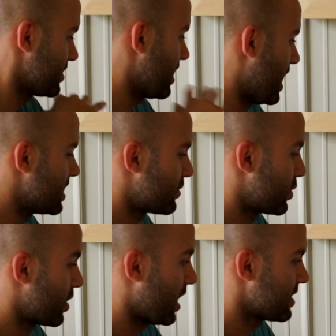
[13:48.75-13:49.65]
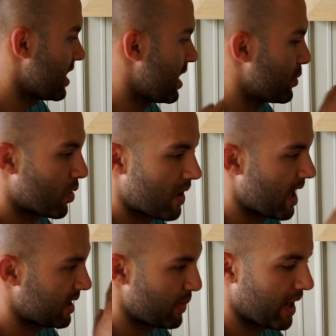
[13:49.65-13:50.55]
as the hydrogen peroxide,
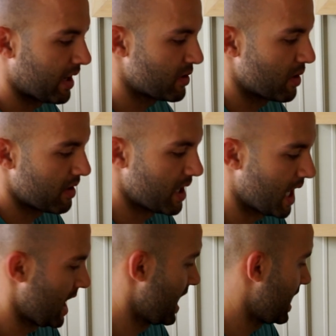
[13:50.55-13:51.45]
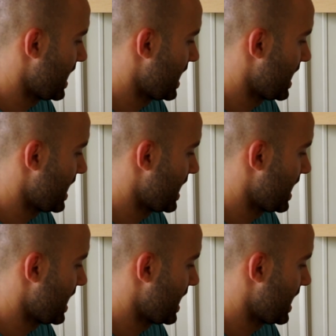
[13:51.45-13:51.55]
borax, baking soda thing,